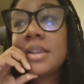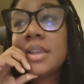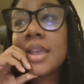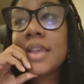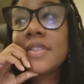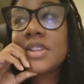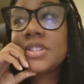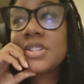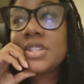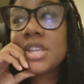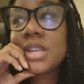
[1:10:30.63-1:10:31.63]
And then
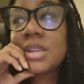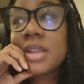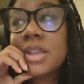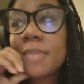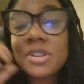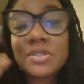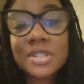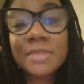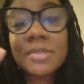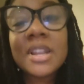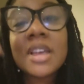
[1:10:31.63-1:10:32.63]
she had me do
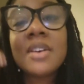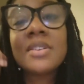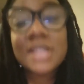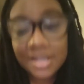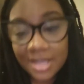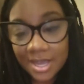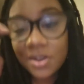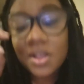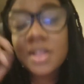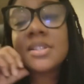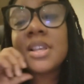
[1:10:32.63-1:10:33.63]
something else. I got it
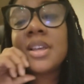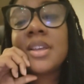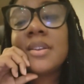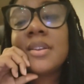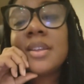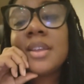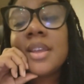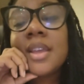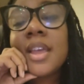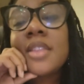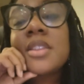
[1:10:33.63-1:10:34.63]
all done.
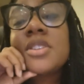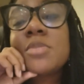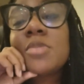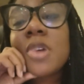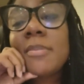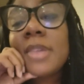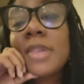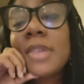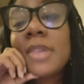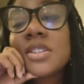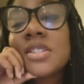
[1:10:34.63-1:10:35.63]
And then she brought me in
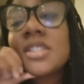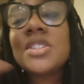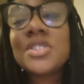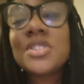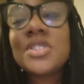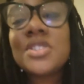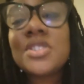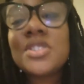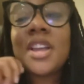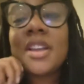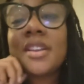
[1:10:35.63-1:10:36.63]
and she goes, this is your
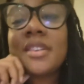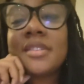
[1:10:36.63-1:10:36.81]
last check.